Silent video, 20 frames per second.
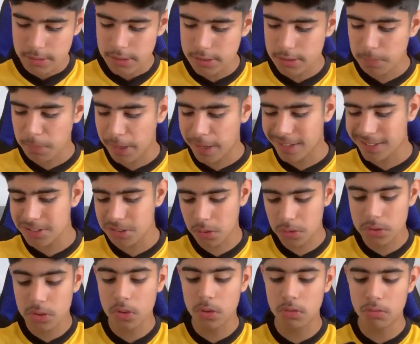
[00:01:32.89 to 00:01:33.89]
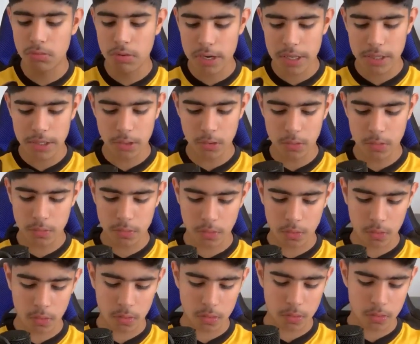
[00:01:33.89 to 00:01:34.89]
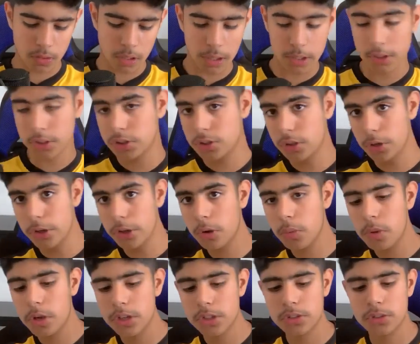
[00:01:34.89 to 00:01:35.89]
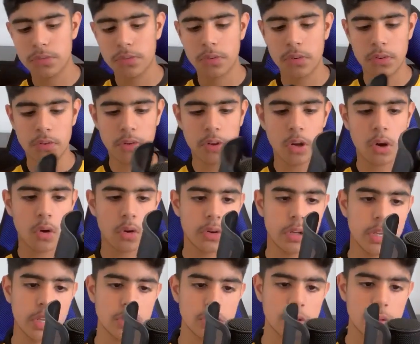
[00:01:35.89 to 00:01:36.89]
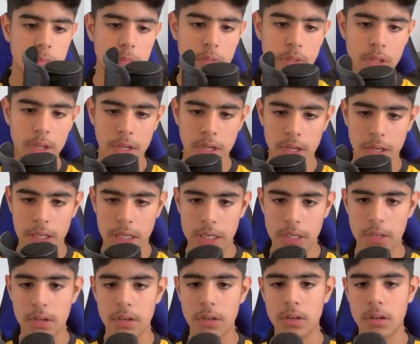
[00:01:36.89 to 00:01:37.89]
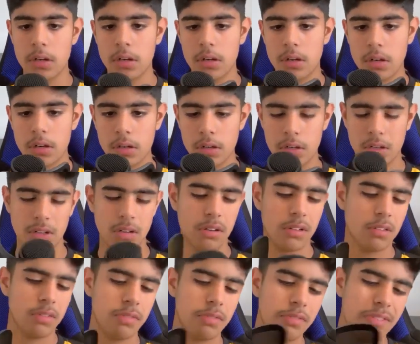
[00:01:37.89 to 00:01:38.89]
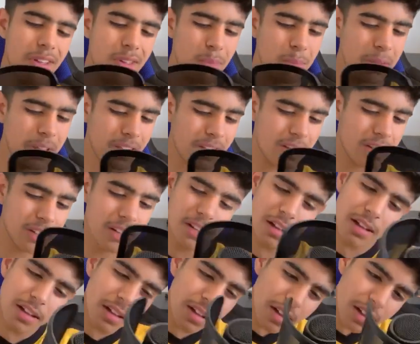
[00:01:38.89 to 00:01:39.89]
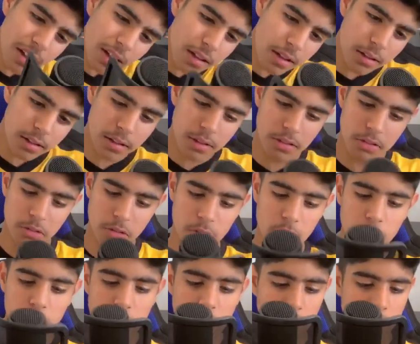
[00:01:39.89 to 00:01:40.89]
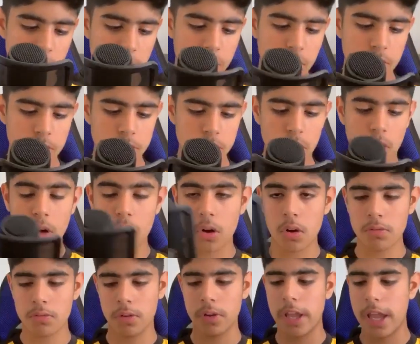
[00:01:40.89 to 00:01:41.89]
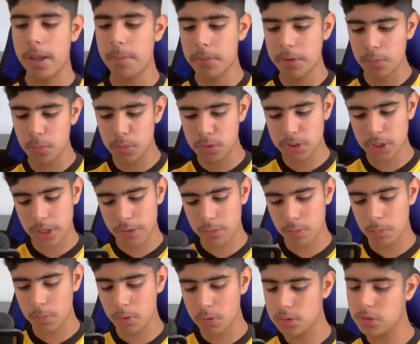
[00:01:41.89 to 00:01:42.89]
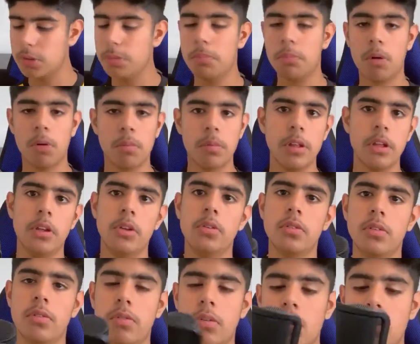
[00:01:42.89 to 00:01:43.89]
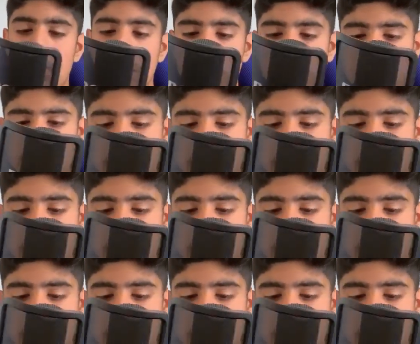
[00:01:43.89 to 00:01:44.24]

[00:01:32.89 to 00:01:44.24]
This mic is also really good for like studio works, for recording something, and I don't know, filming YouTube videos, or for gaming, which I will mostly probably use it for.